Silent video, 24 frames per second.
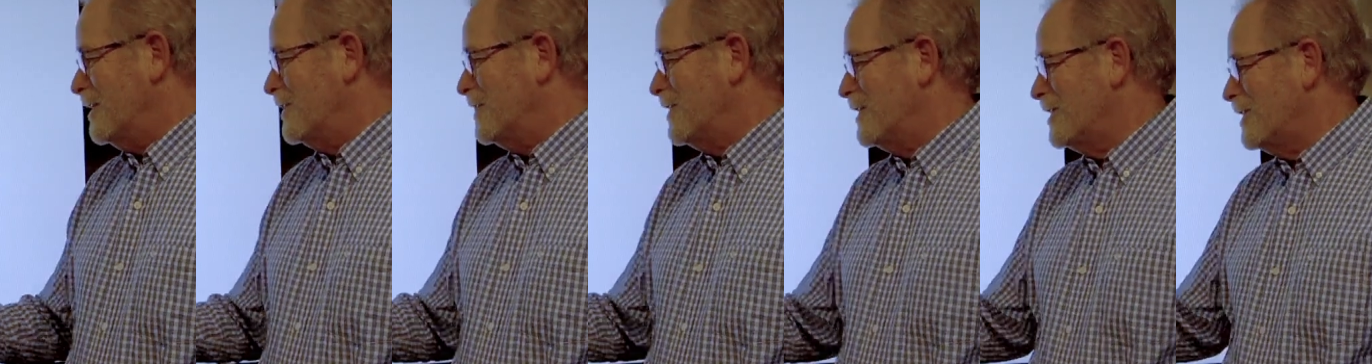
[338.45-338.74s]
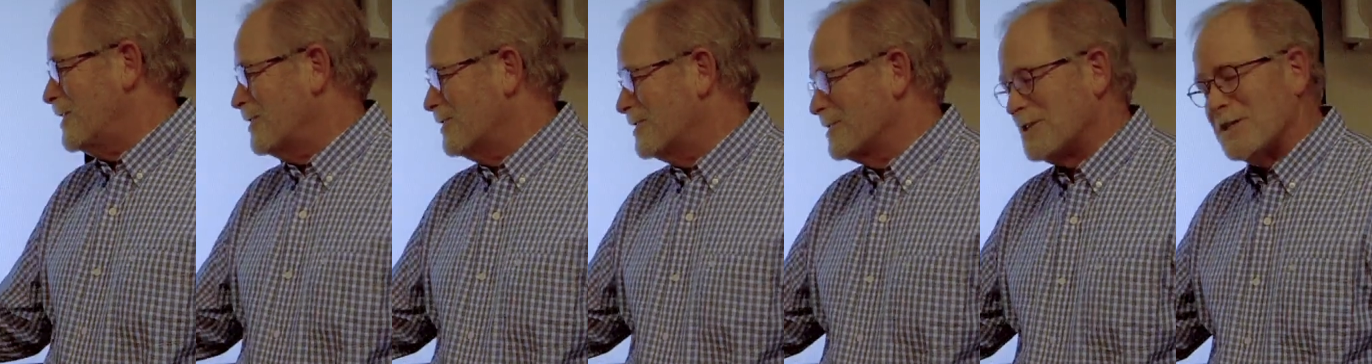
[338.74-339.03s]

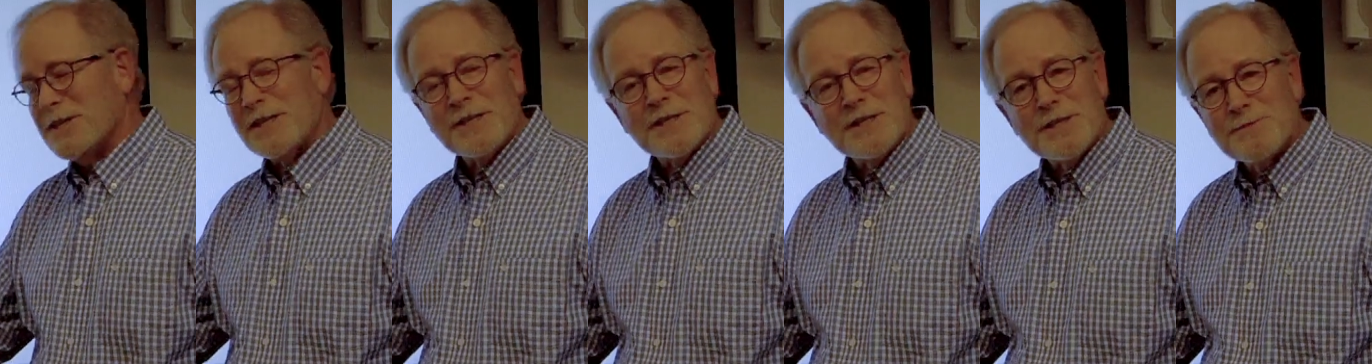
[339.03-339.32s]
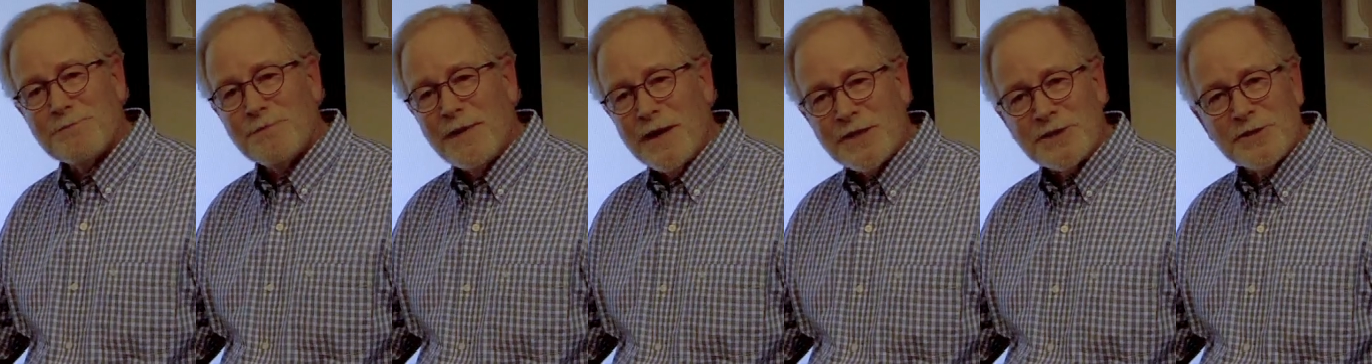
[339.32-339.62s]
there is a
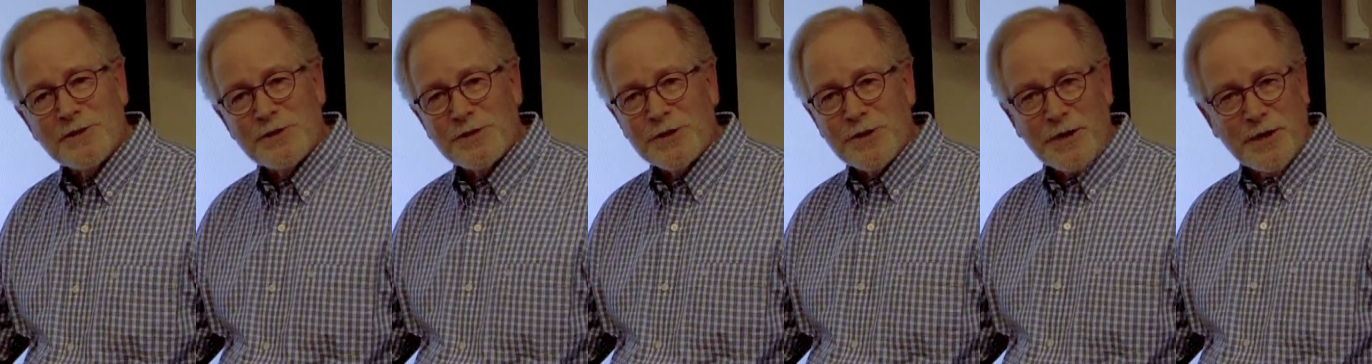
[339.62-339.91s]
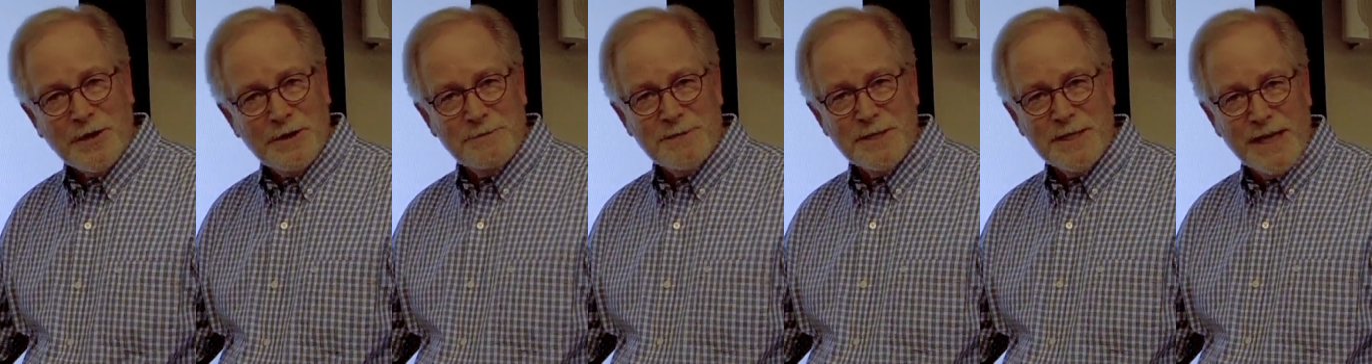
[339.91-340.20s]
special
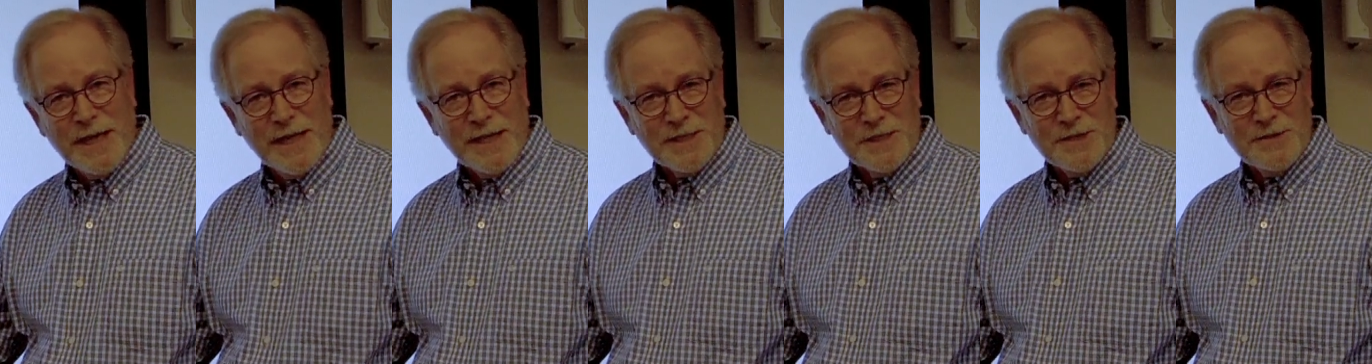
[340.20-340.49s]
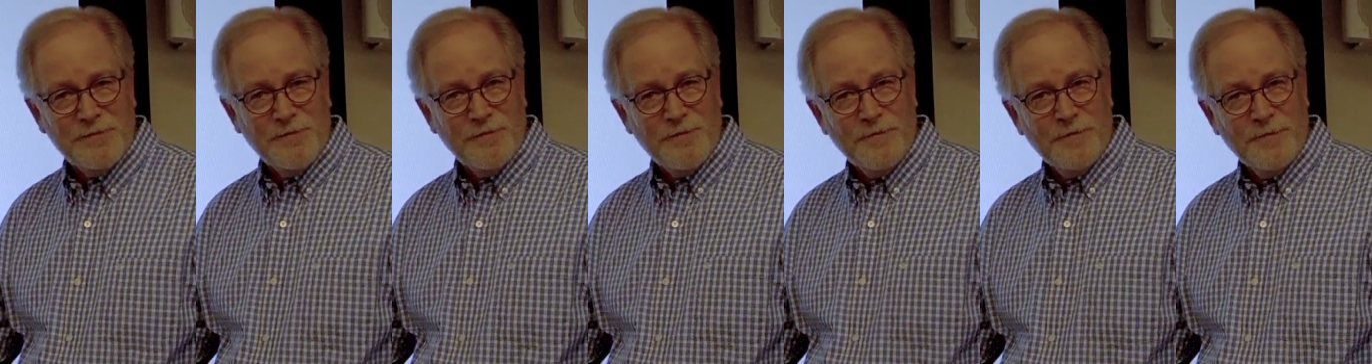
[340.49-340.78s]

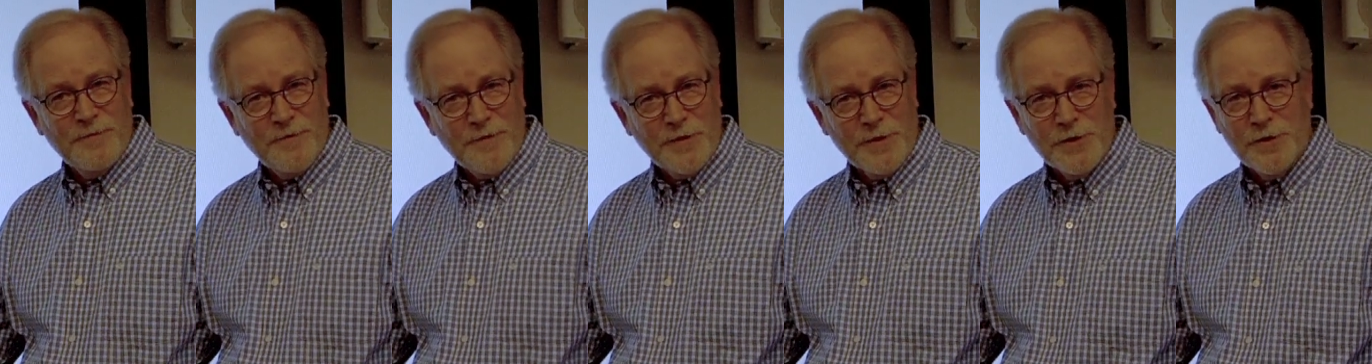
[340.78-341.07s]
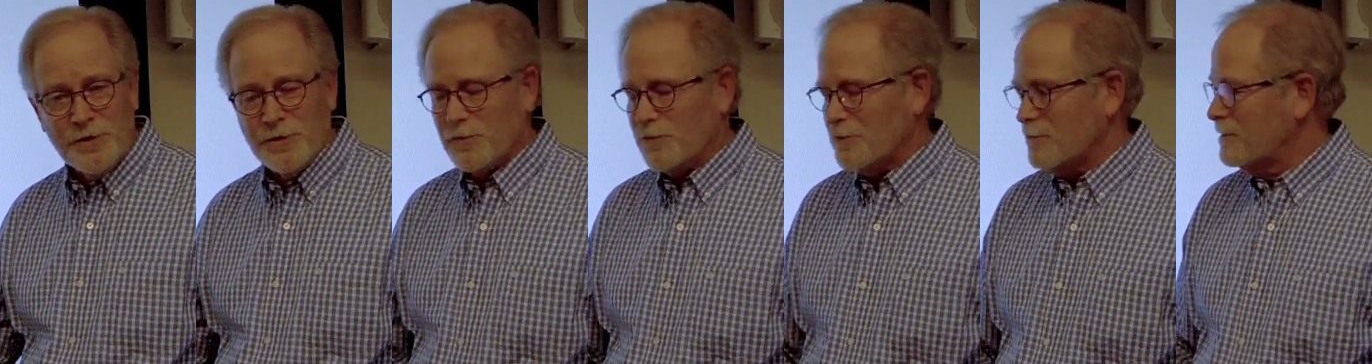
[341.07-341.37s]
circumstance for
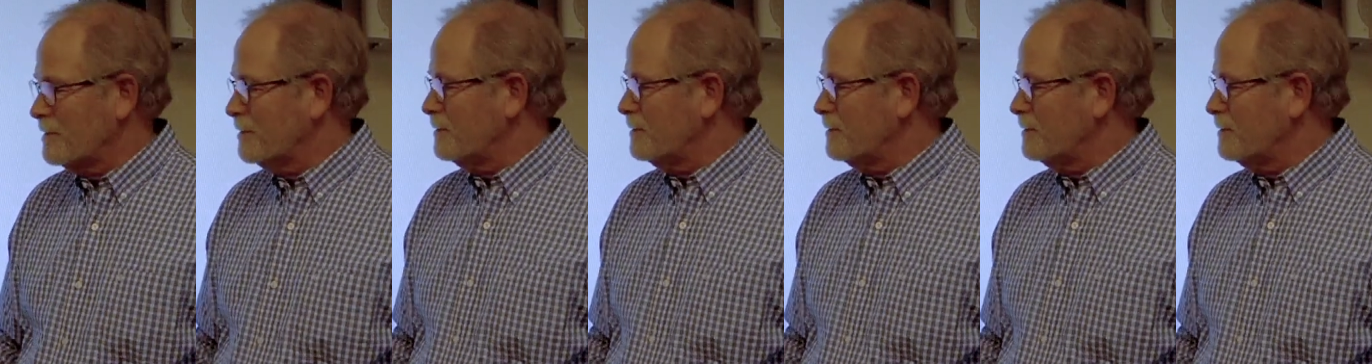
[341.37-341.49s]
you.